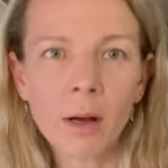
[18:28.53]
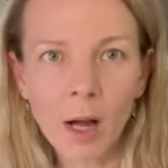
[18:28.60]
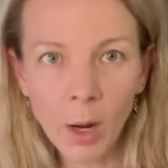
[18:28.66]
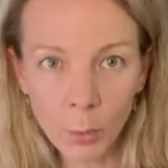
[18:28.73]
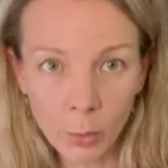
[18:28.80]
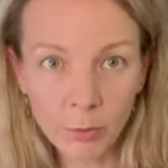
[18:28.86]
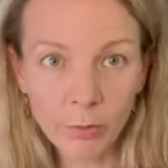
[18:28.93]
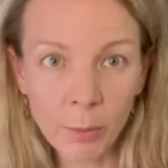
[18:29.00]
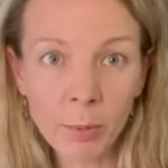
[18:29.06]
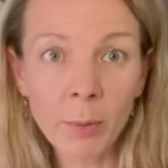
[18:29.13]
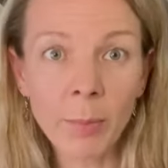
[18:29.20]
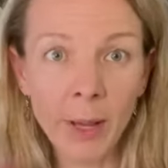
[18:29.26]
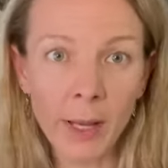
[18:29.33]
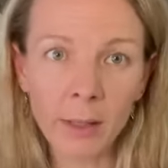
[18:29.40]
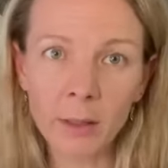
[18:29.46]
I would rip it
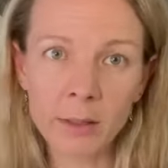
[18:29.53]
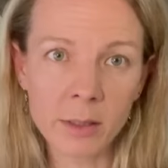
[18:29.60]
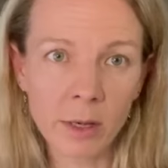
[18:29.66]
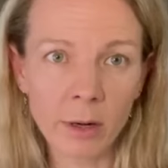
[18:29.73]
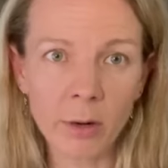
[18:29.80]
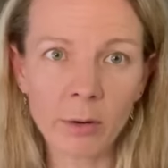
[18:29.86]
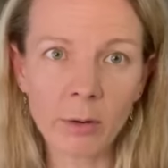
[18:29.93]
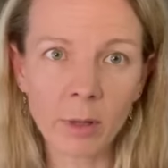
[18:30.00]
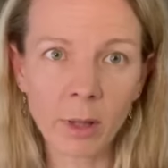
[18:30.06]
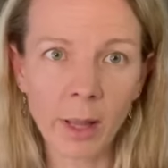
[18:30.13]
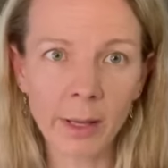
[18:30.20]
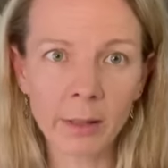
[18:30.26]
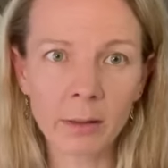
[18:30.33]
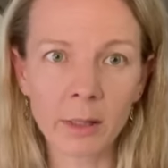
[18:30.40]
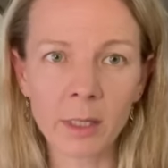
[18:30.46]
back because I don't
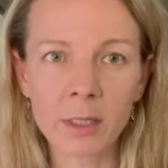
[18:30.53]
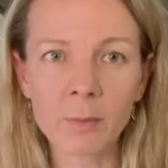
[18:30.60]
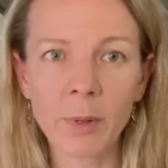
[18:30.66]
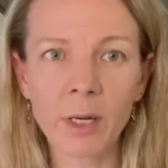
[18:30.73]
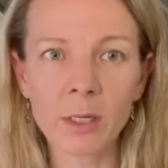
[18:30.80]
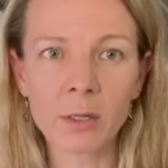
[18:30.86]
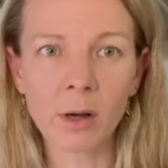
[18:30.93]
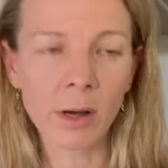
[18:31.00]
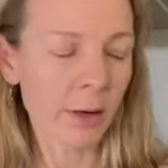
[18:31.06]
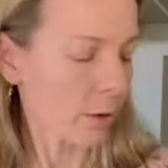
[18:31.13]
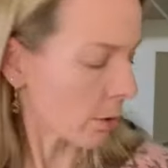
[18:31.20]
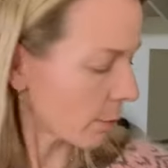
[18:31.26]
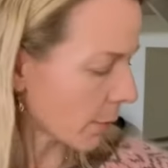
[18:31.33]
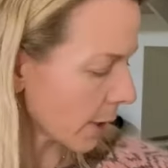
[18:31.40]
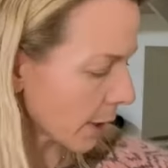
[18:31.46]
like things being tight
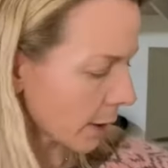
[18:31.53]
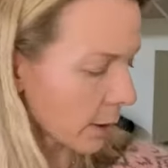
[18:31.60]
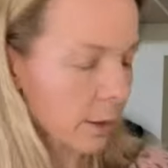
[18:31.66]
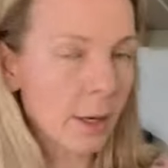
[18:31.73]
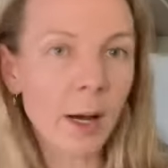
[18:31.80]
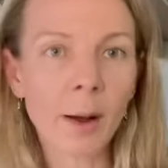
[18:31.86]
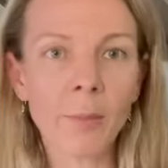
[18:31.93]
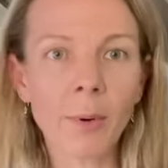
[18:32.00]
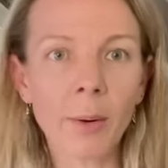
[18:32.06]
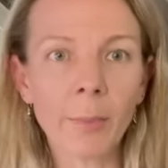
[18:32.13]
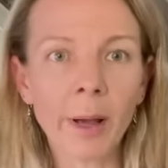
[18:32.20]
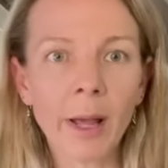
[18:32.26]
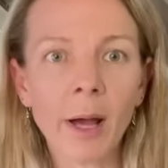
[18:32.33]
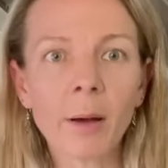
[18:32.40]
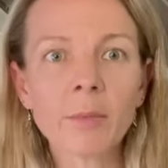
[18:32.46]
on my
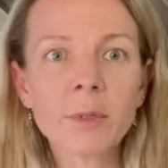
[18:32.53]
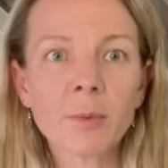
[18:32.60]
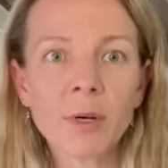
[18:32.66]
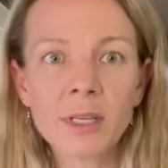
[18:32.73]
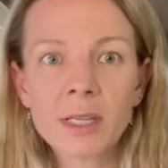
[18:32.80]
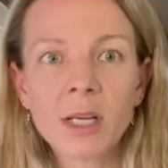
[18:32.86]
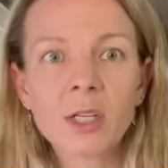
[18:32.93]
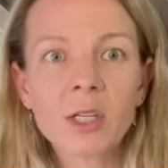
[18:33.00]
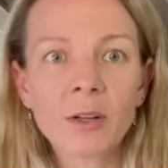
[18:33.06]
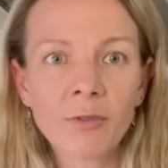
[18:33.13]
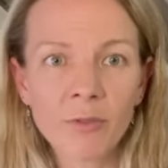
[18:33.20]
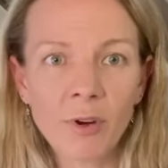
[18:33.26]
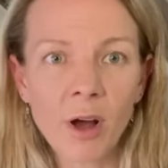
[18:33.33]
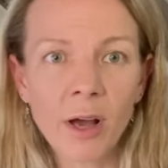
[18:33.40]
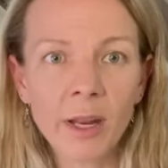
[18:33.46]
arms, but it's actually
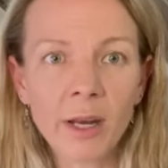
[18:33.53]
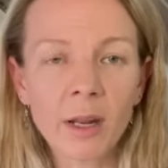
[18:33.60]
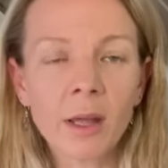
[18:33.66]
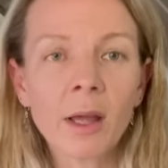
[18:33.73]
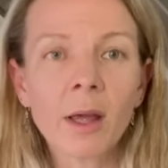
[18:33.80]
fine.